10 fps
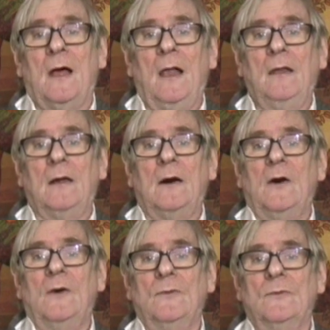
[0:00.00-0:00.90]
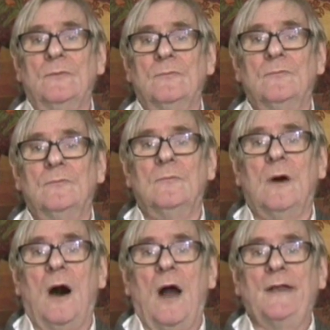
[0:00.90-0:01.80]
alone
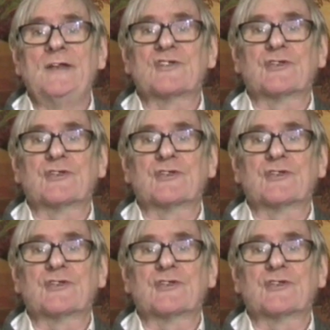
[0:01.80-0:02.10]
on his